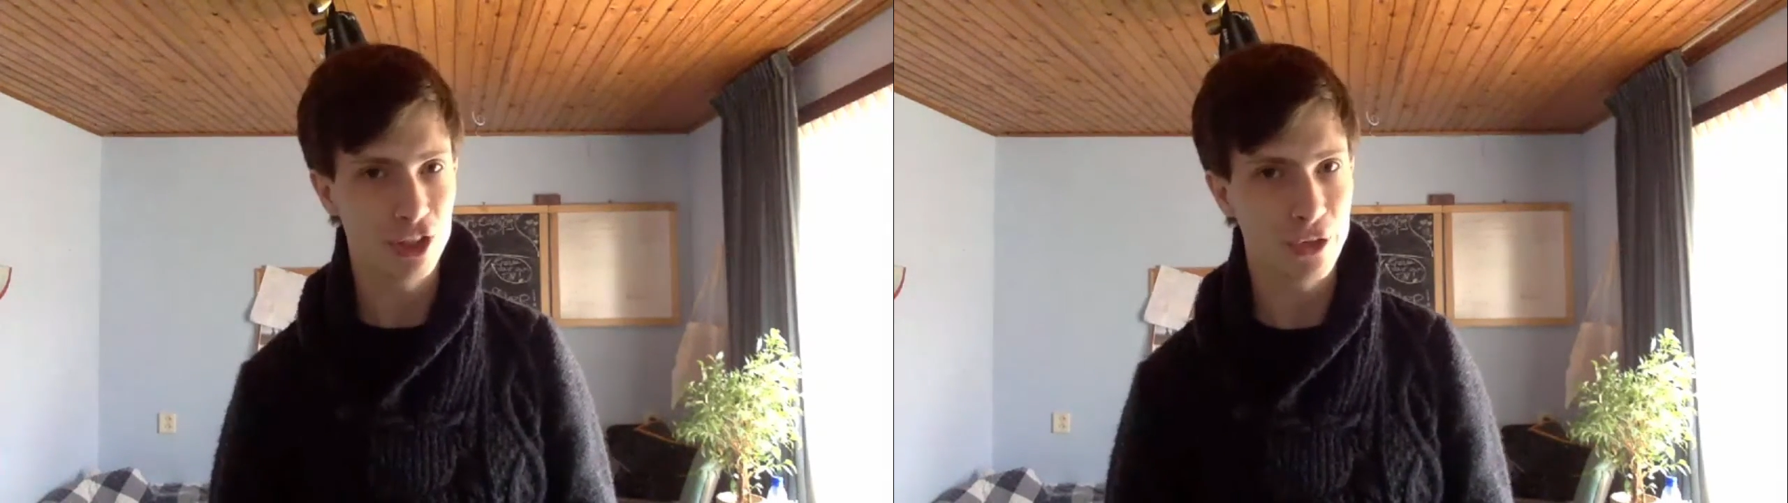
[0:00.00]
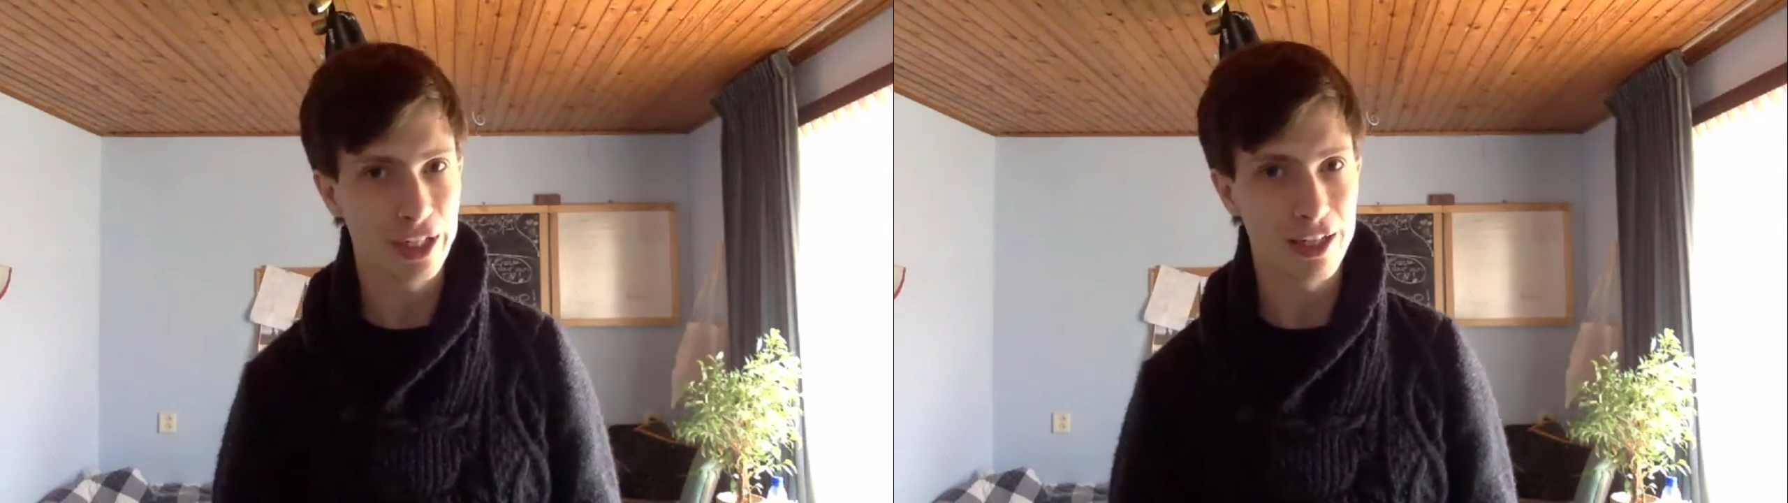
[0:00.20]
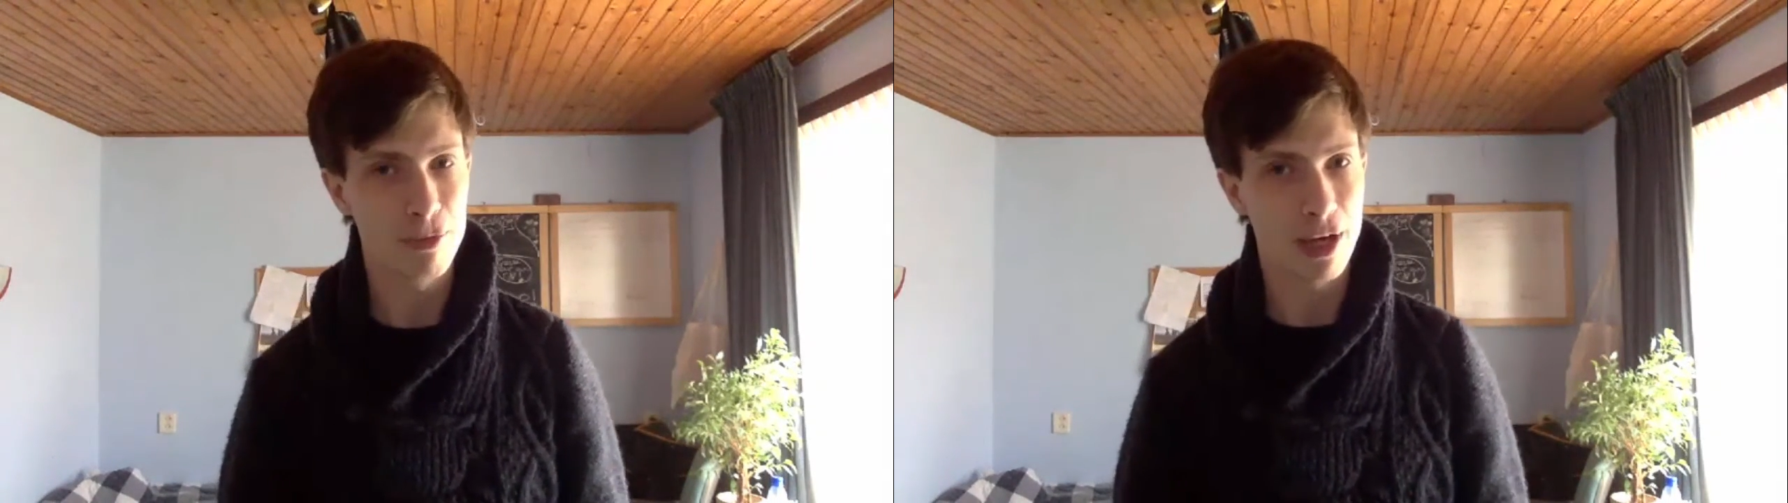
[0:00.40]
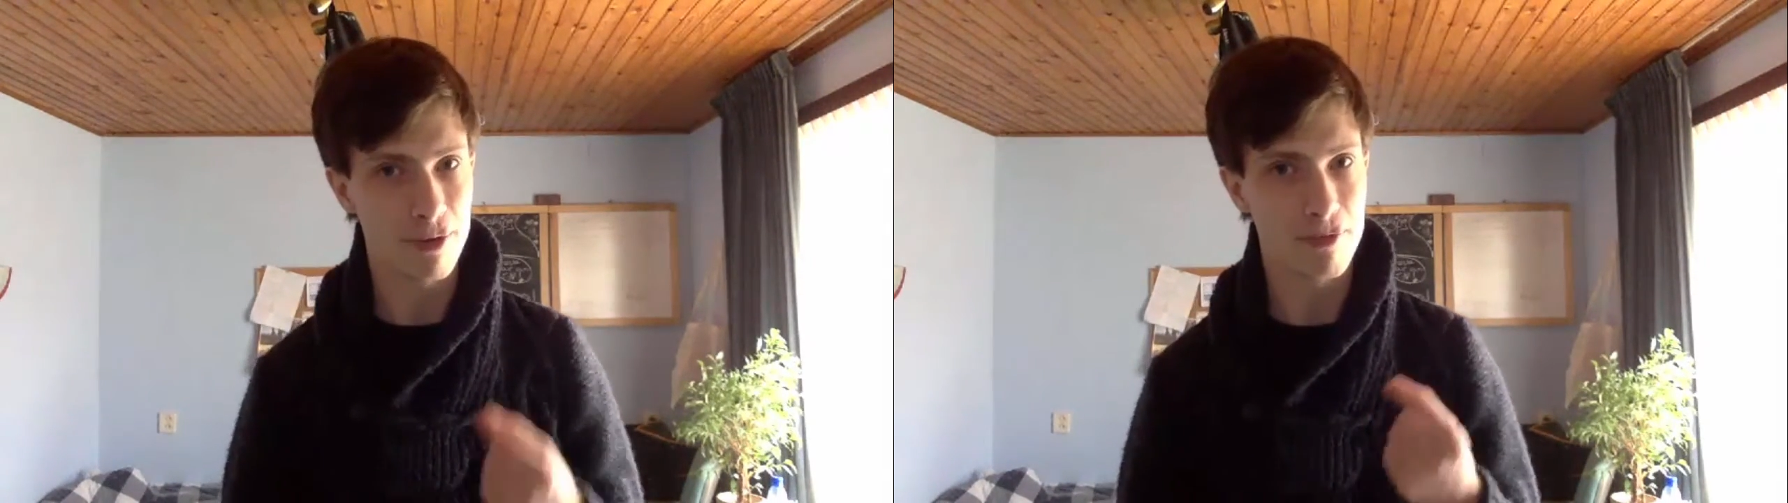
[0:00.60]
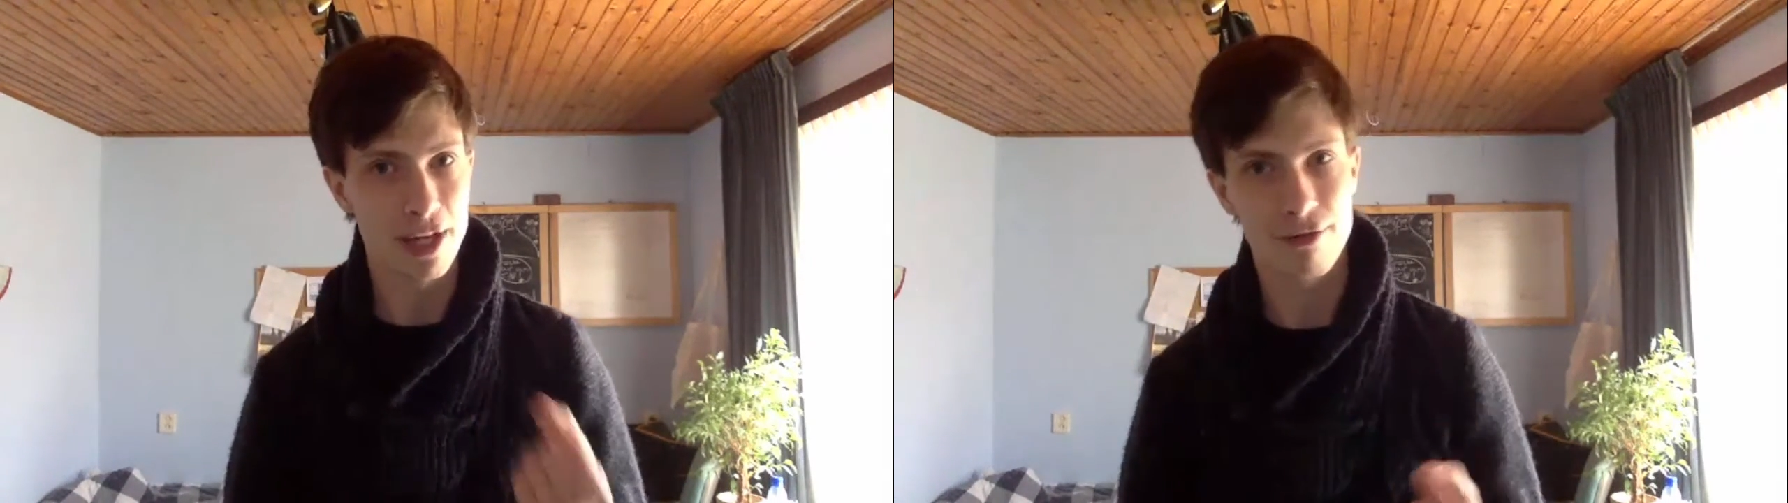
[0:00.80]
created by
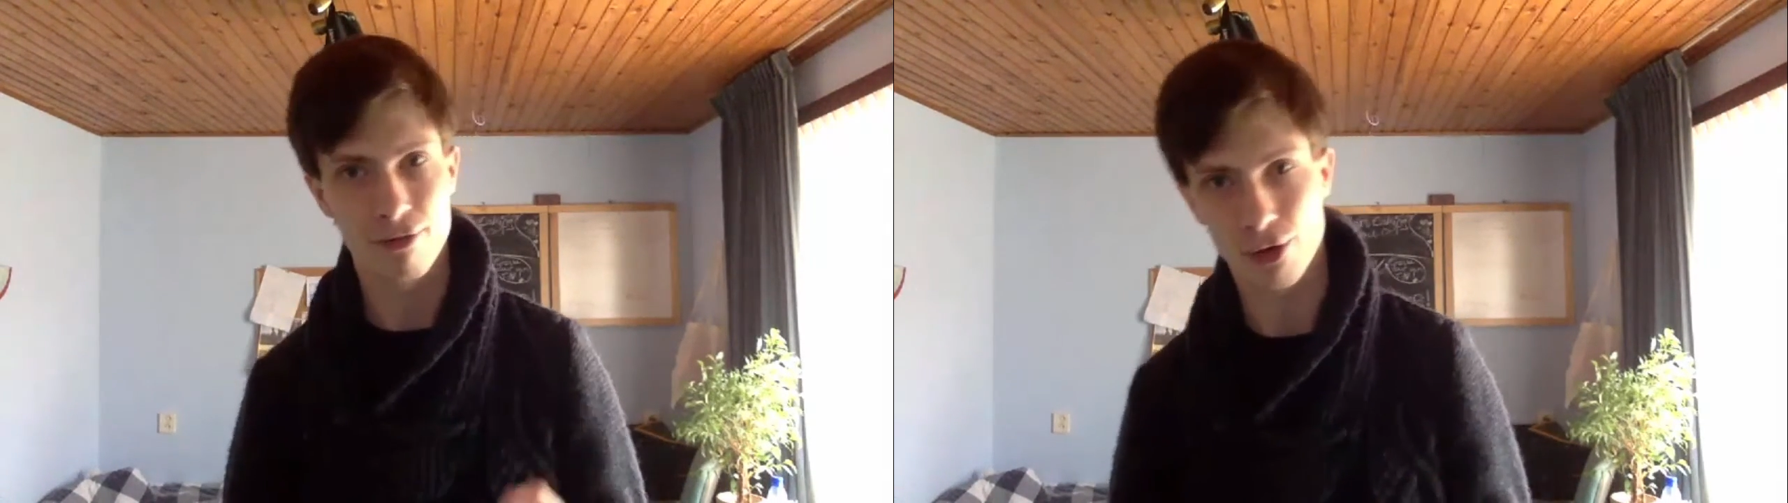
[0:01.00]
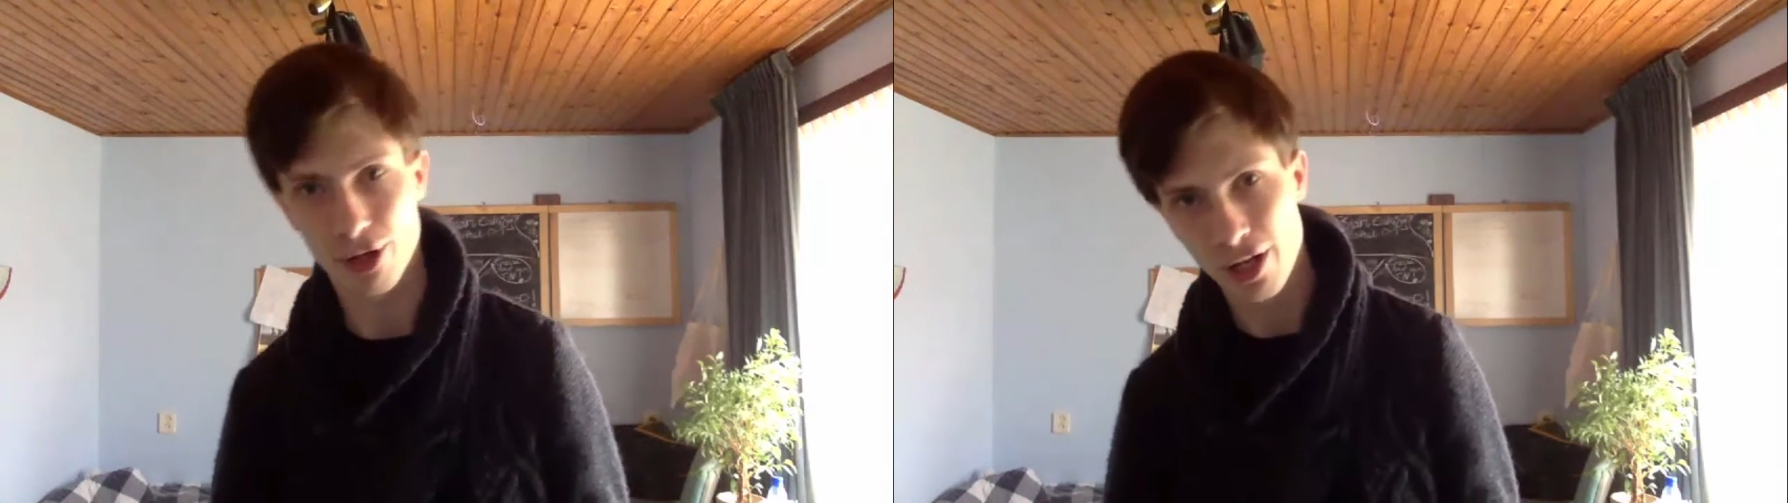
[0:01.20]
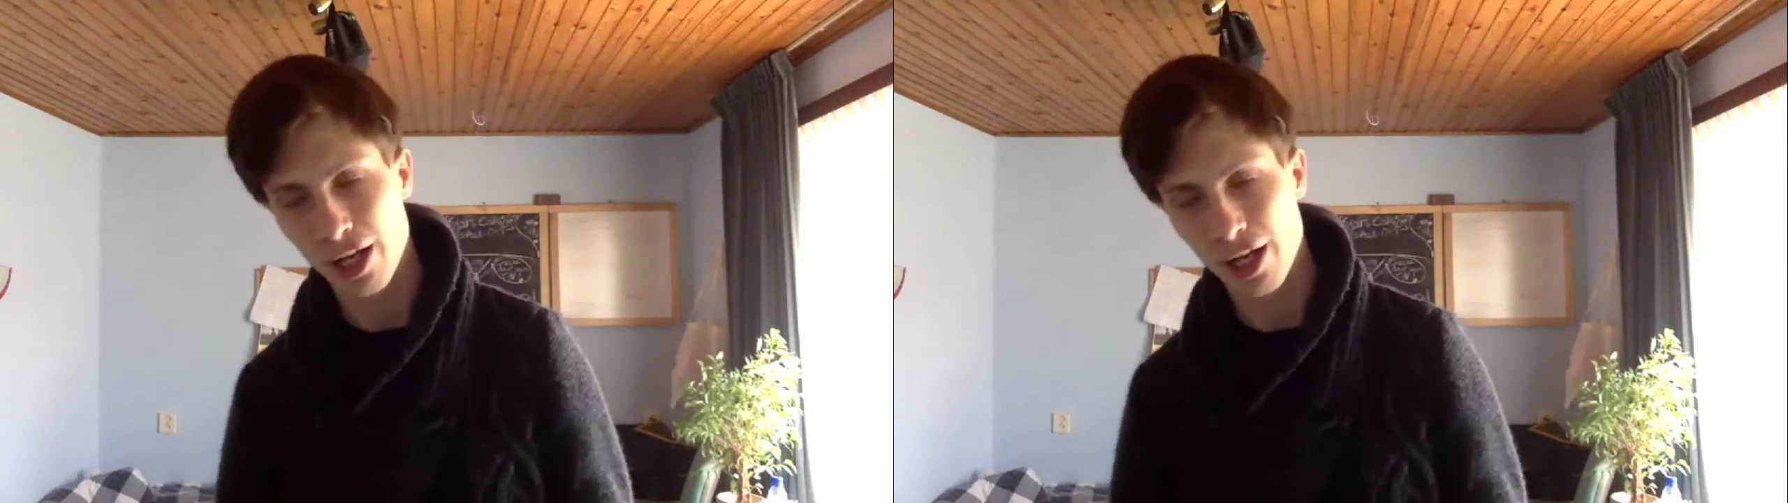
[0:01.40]
a metaphor.